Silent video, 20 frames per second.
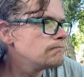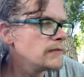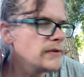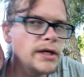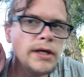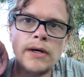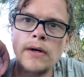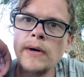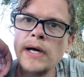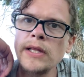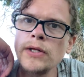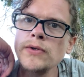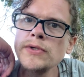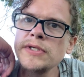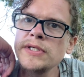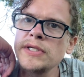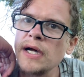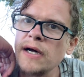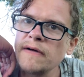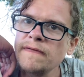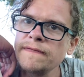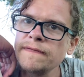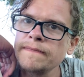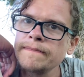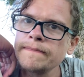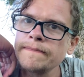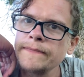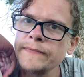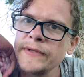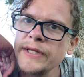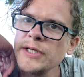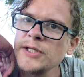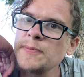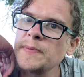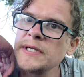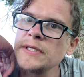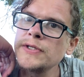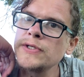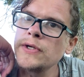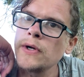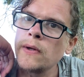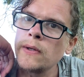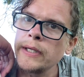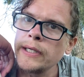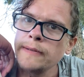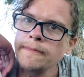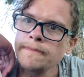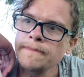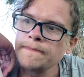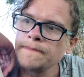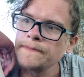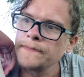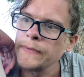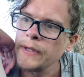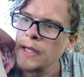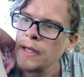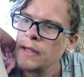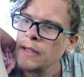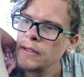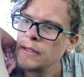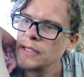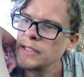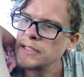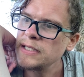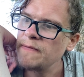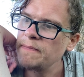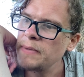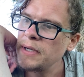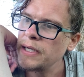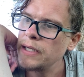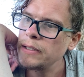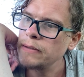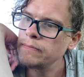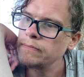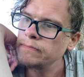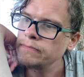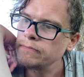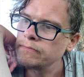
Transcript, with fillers: you know, I lose stuff. Things been stolen. Things have been